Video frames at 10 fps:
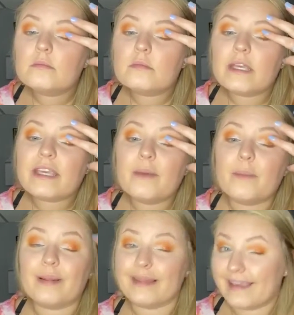like,
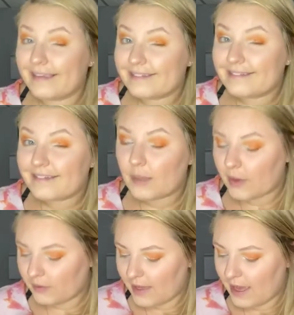complain
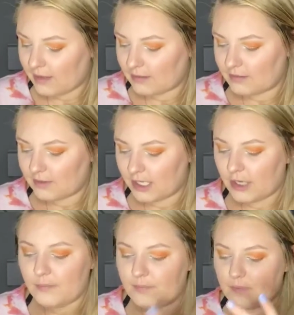about that, you
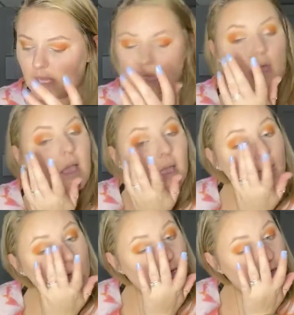know?
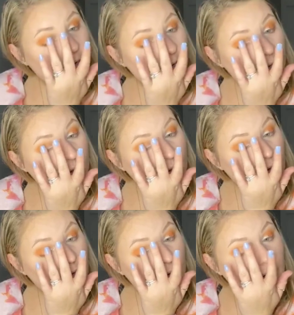And,
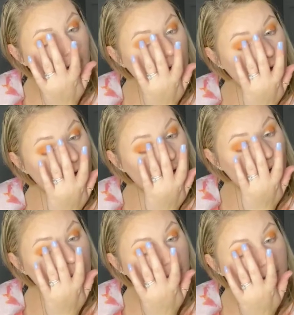
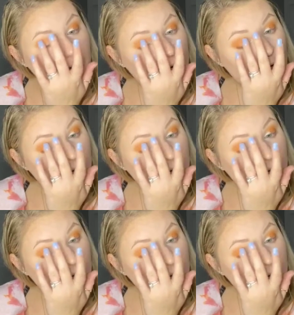I mean,